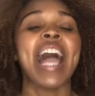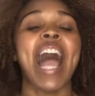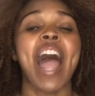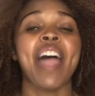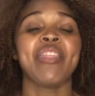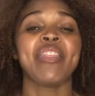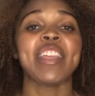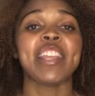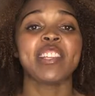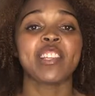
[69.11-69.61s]

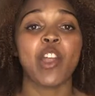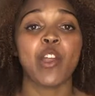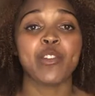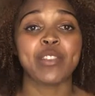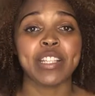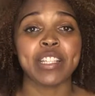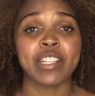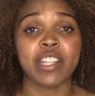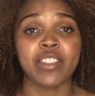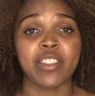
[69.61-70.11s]
And this
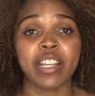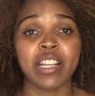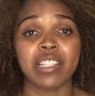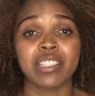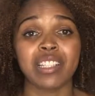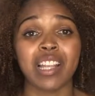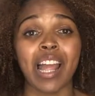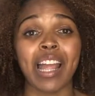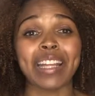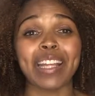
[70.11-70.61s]
goes into
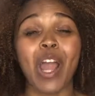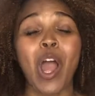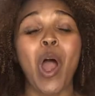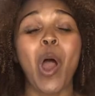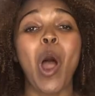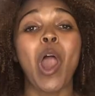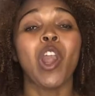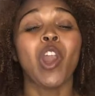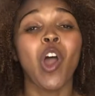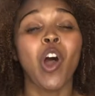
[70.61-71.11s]
things like
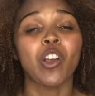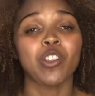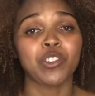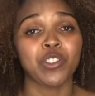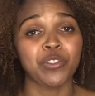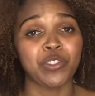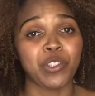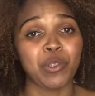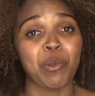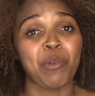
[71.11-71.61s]
a lot of
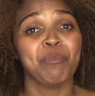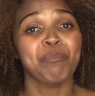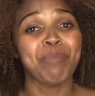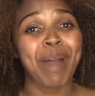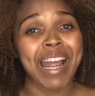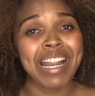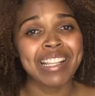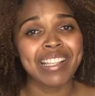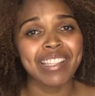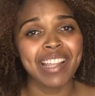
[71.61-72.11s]
stuff to do with
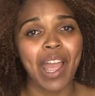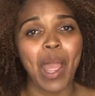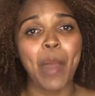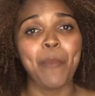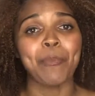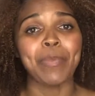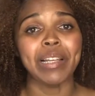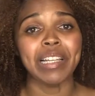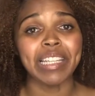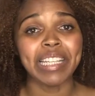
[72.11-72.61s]
mindset
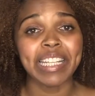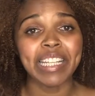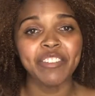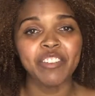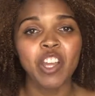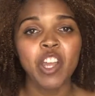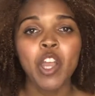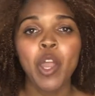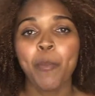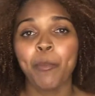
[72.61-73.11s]
and belief,
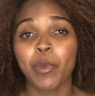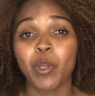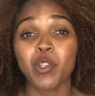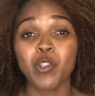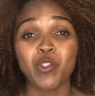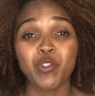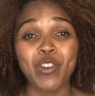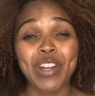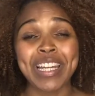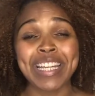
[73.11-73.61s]

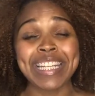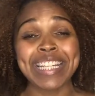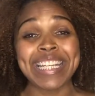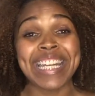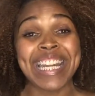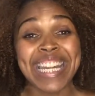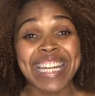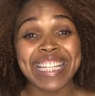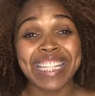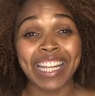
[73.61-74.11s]
because you really
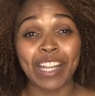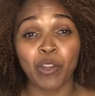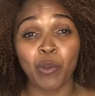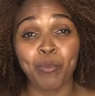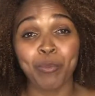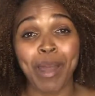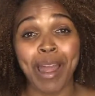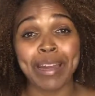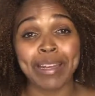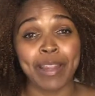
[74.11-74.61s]
need to get your
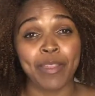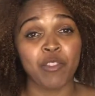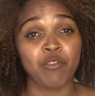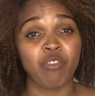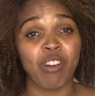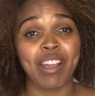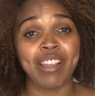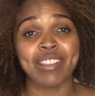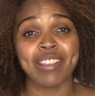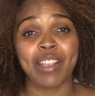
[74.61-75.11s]
mind in the
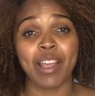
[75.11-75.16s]
right